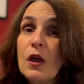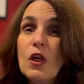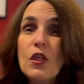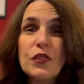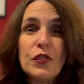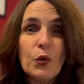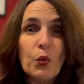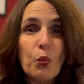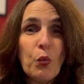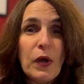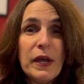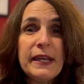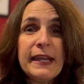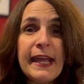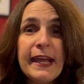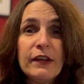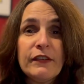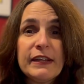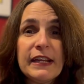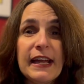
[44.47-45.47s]
The one
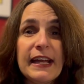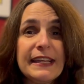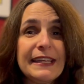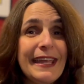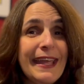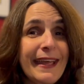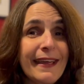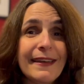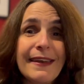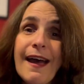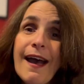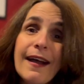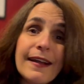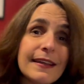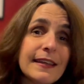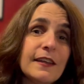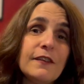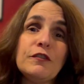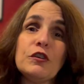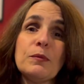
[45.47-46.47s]
area I cannot
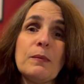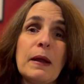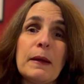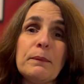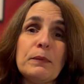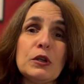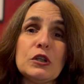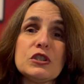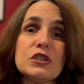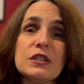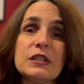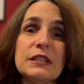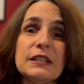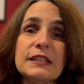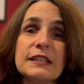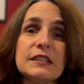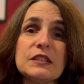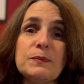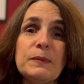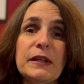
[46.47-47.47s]
give you my personal
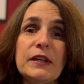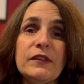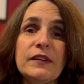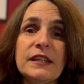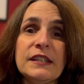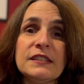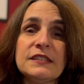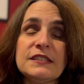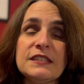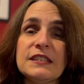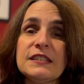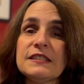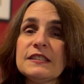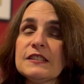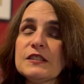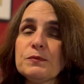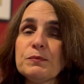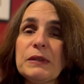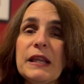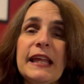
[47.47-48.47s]
experiences
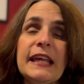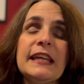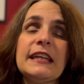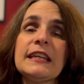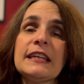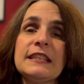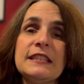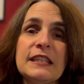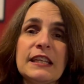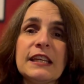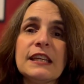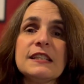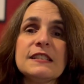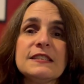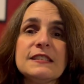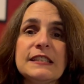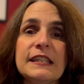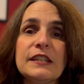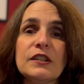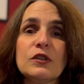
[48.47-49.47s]
is playing in the
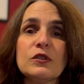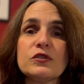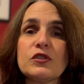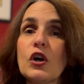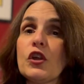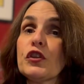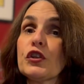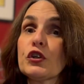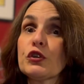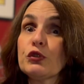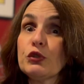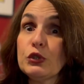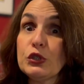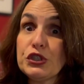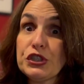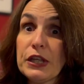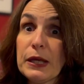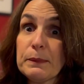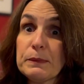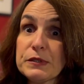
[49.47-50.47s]
casinos on the cruise
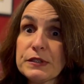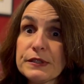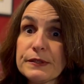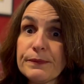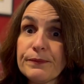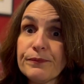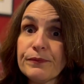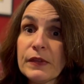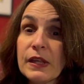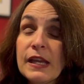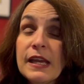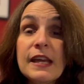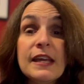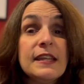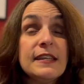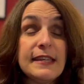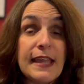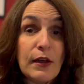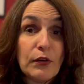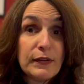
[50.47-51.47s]
ships.
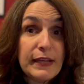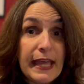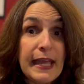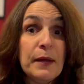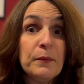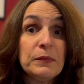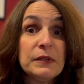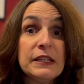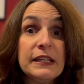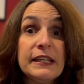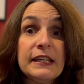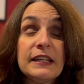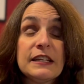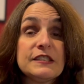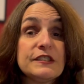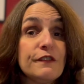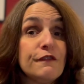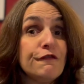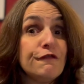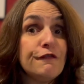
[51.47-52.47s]
Now, gambling
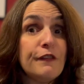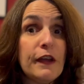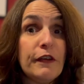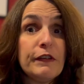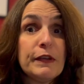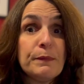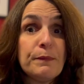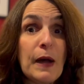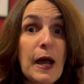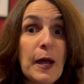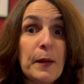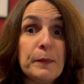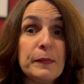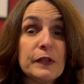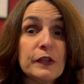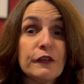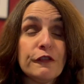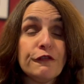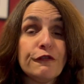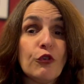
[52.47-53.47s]
is a very
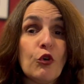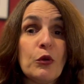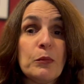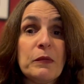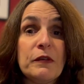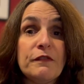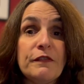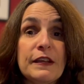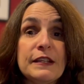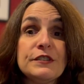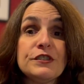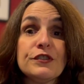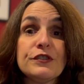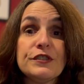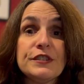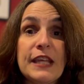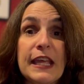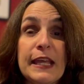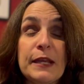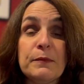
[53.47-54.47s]
popular form of
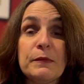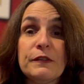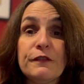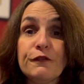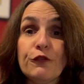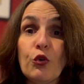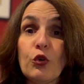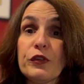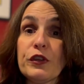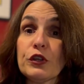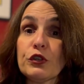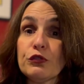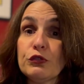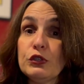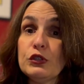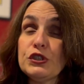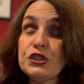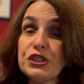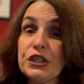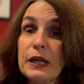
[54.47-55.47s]
entertainment for the
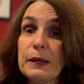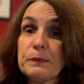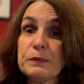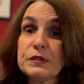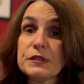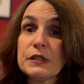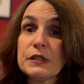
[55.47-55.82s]
cruise ships.